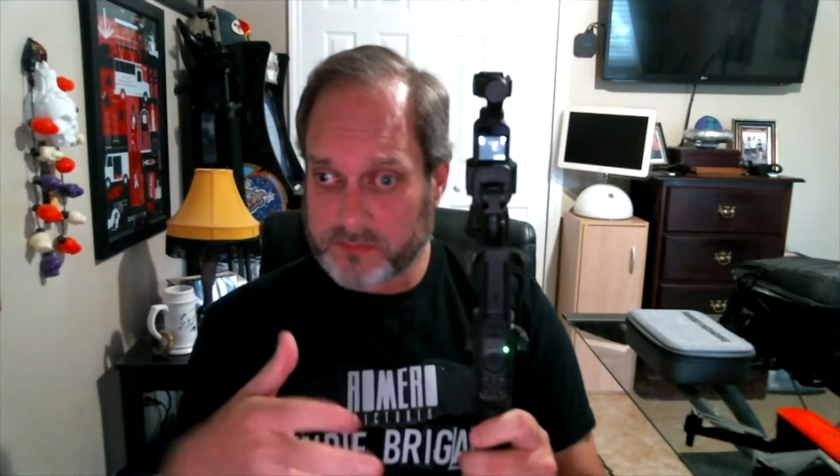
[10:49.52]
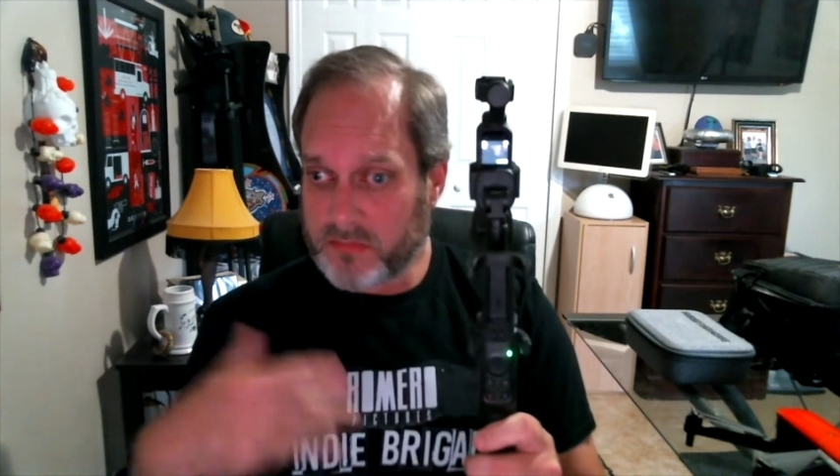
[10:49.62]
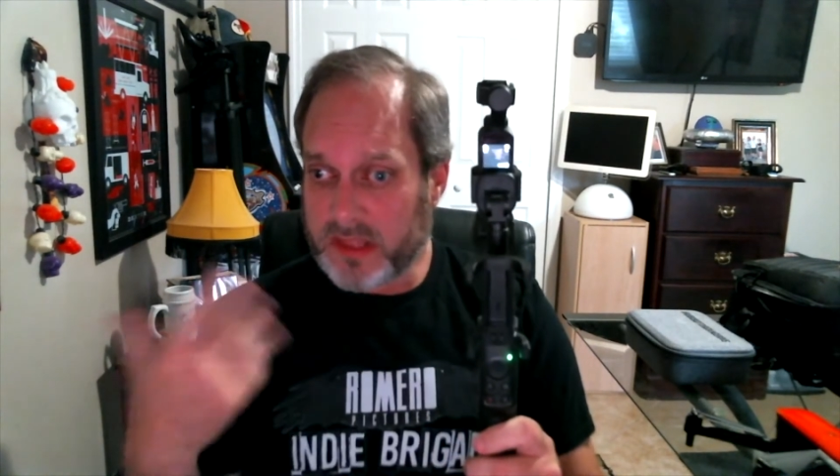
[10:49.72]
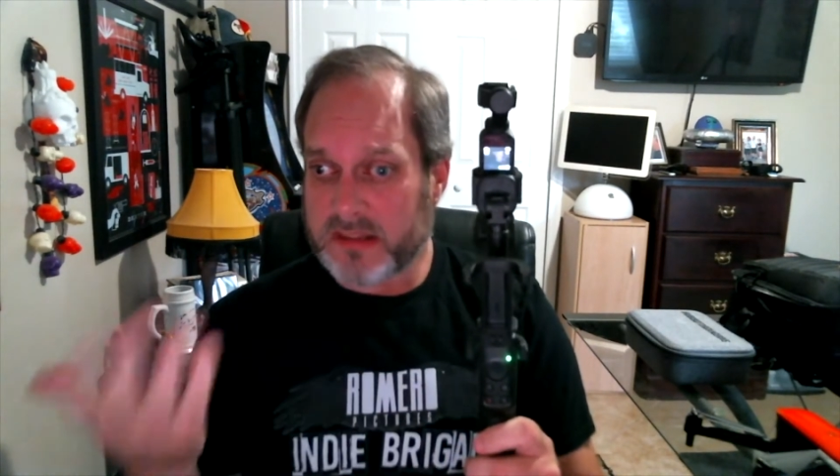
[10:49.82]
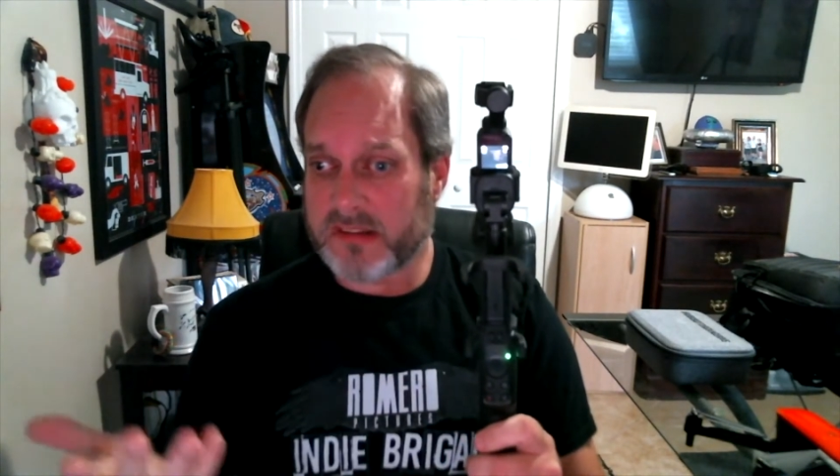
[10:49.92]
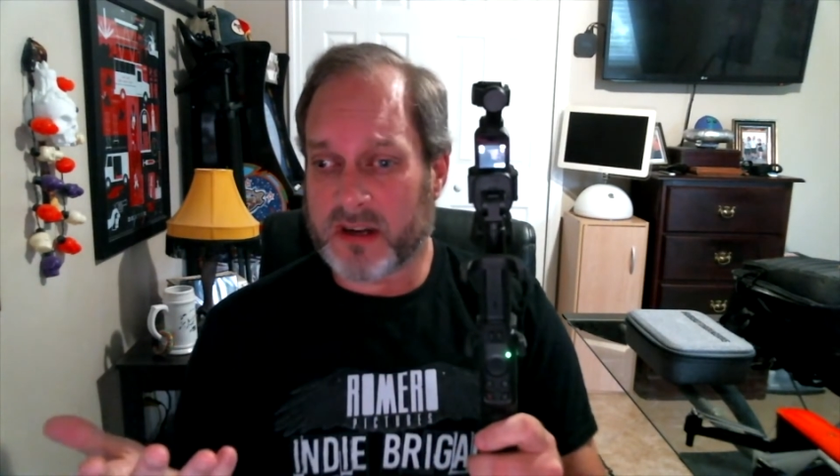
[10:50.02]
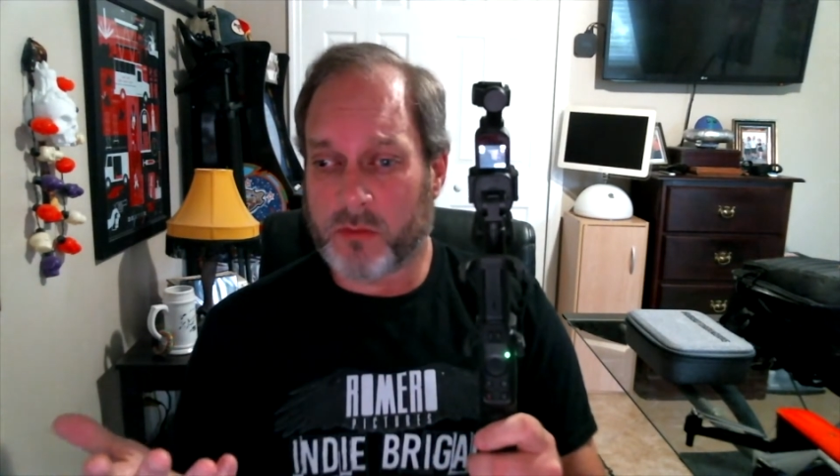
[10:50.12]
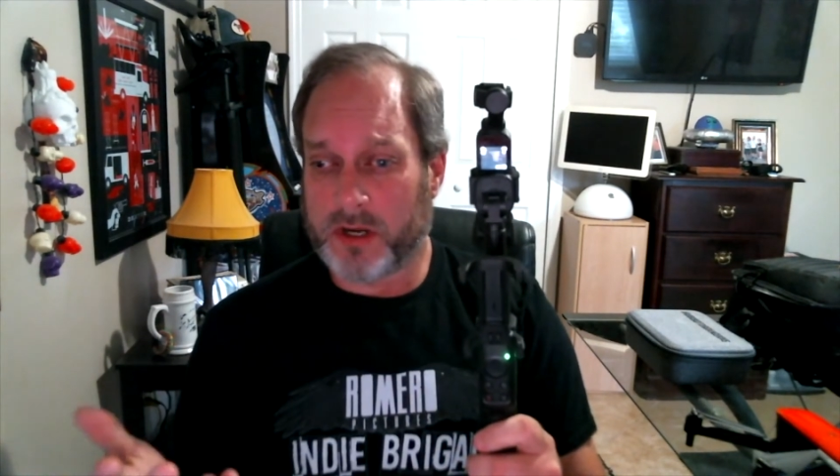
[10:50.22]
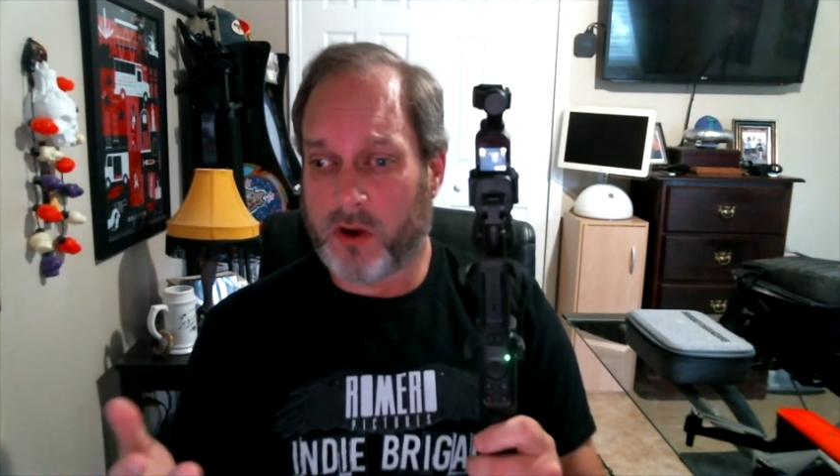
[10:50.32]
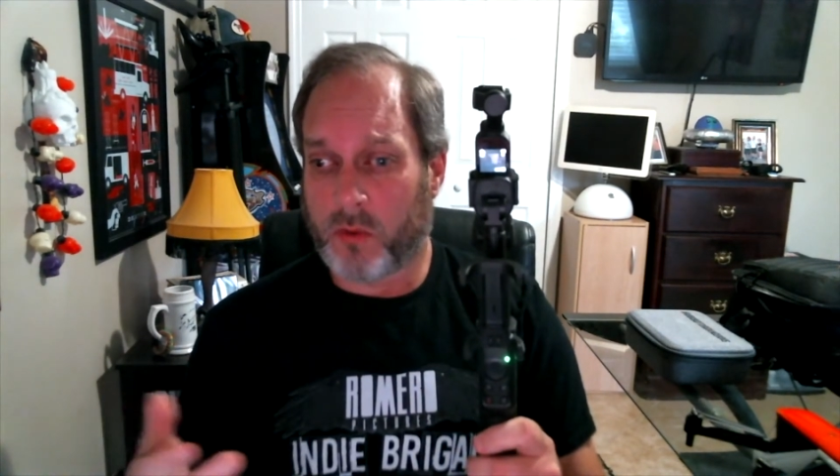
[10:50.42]
this is our
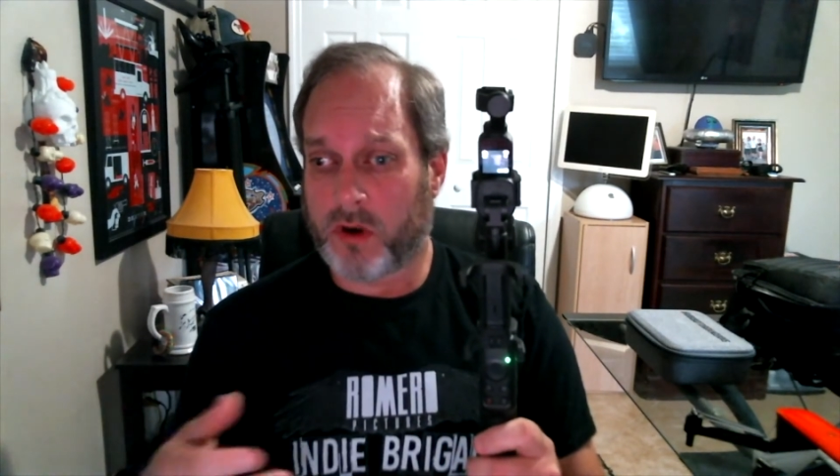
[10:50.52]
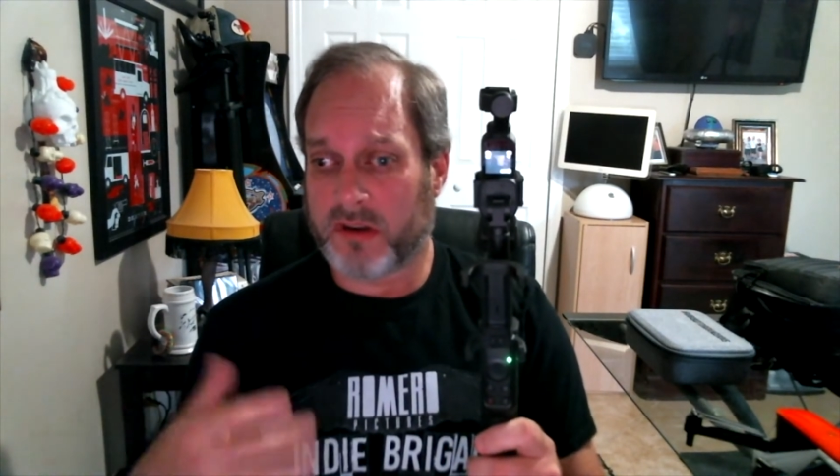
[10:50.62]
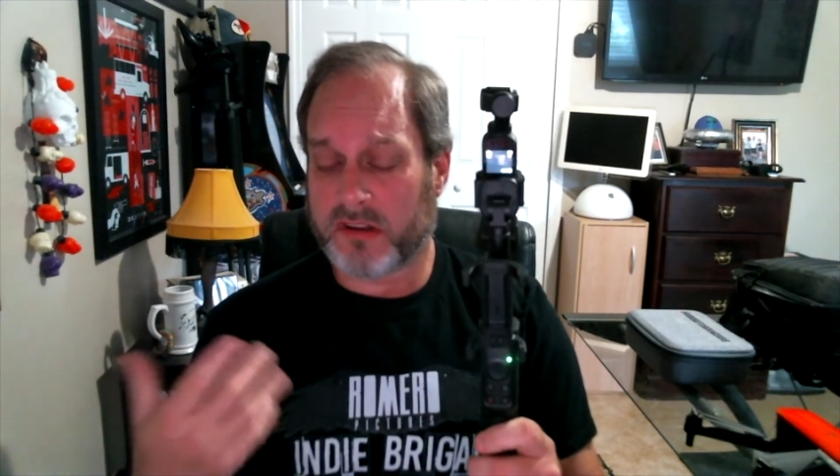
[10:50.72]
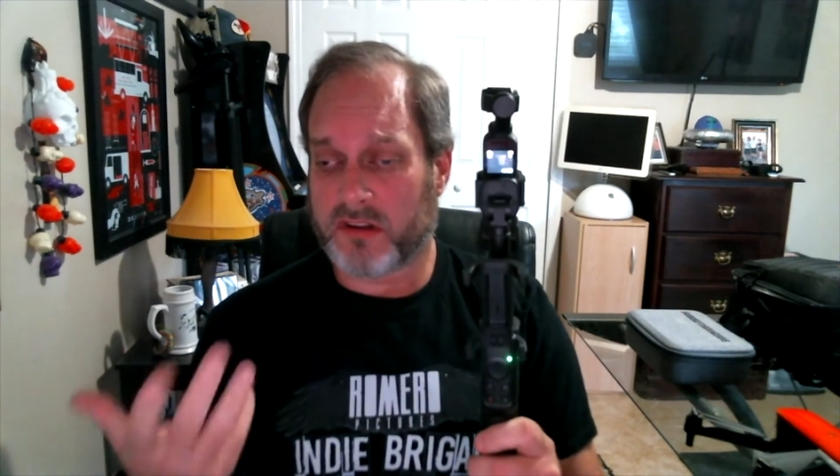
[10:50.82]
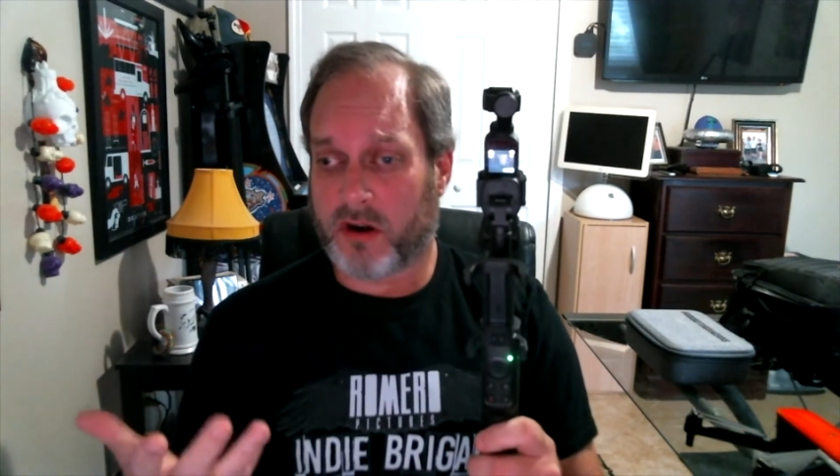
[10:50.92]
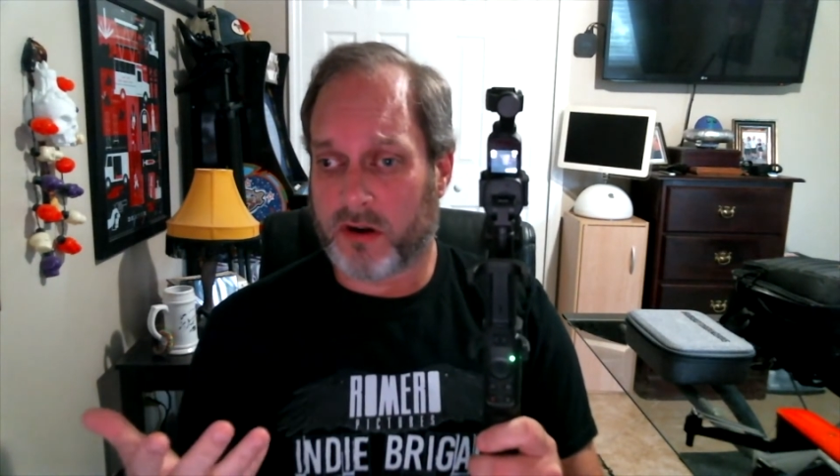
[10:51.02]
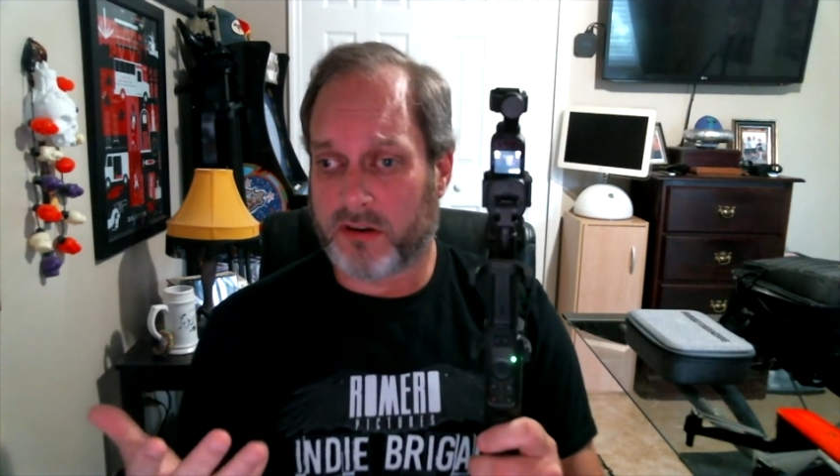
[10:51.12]
record, start,